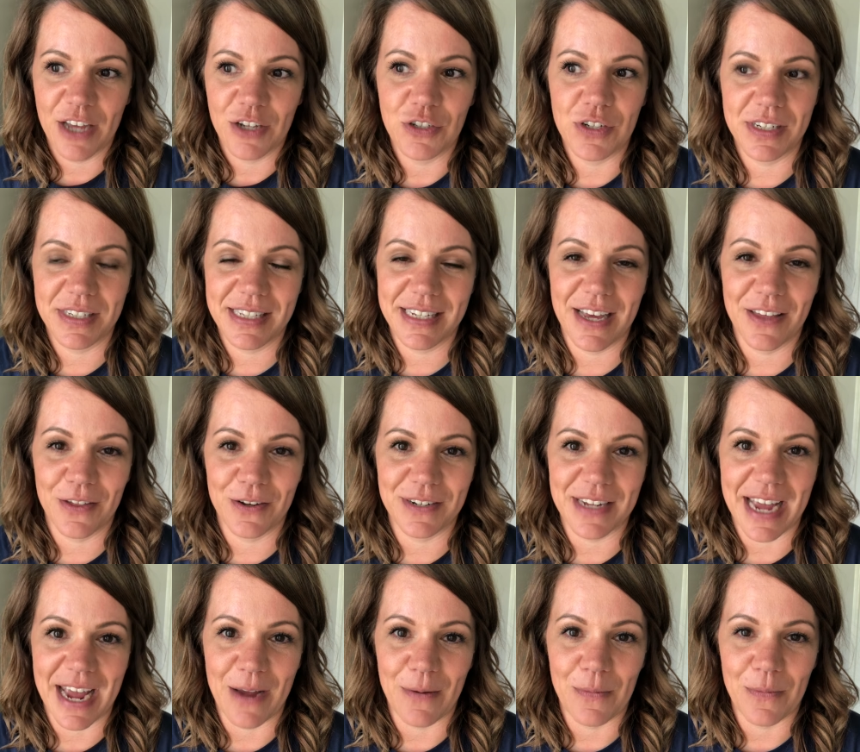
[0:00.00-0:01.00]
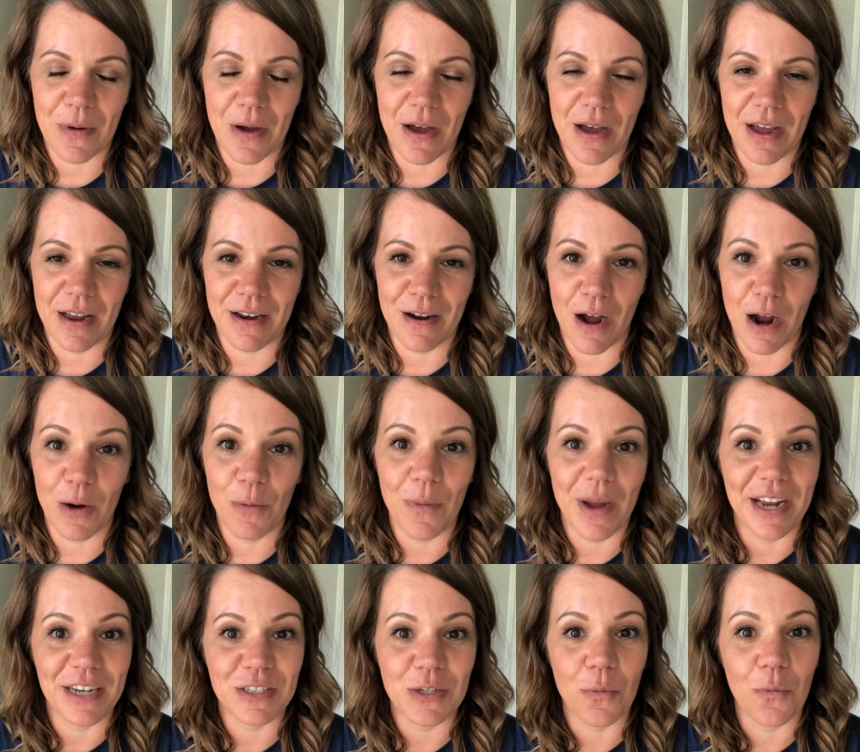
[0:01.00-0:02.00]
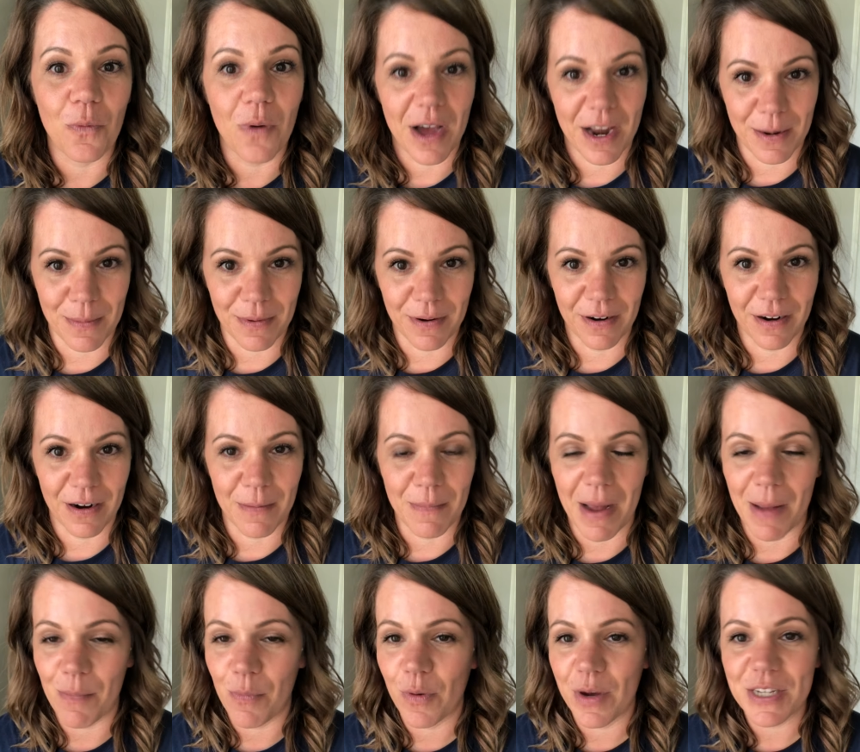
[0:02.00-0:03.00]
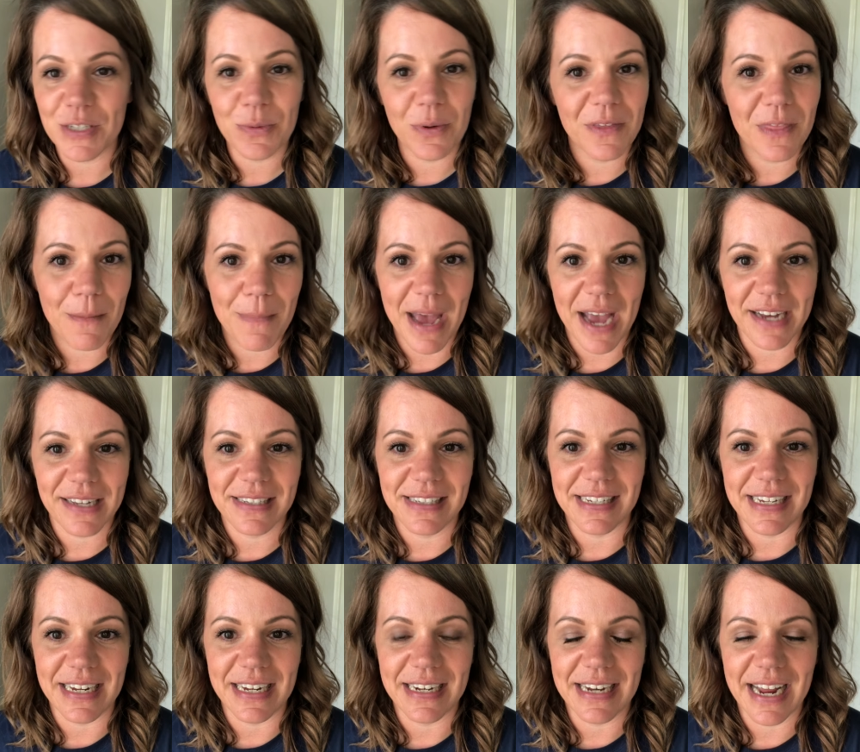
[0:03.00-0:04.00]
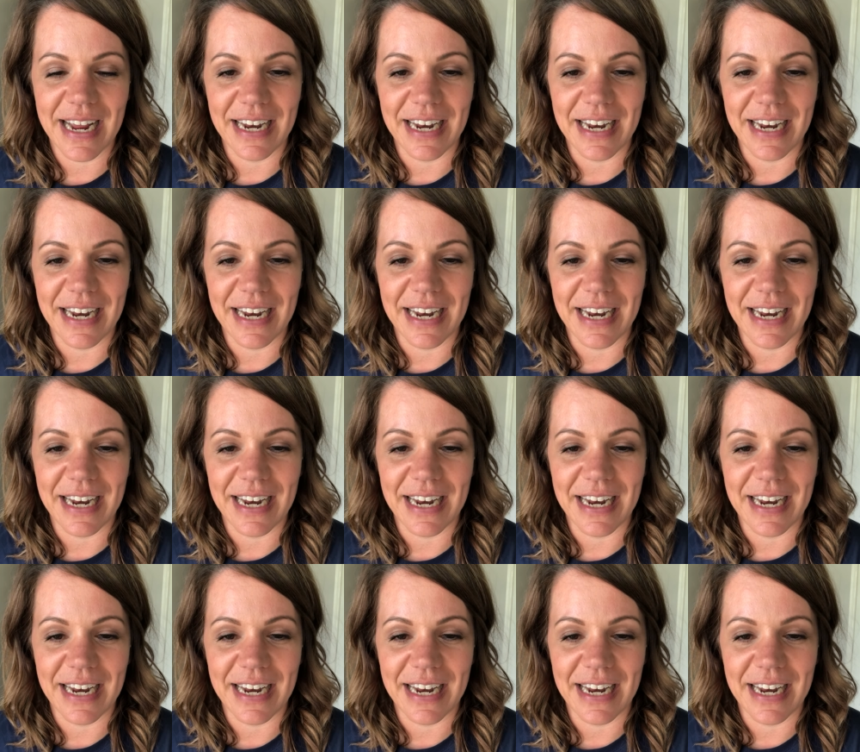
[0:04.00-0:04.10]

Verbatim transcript: Just the other day on our way to Whataburger, my boys were in the back seat,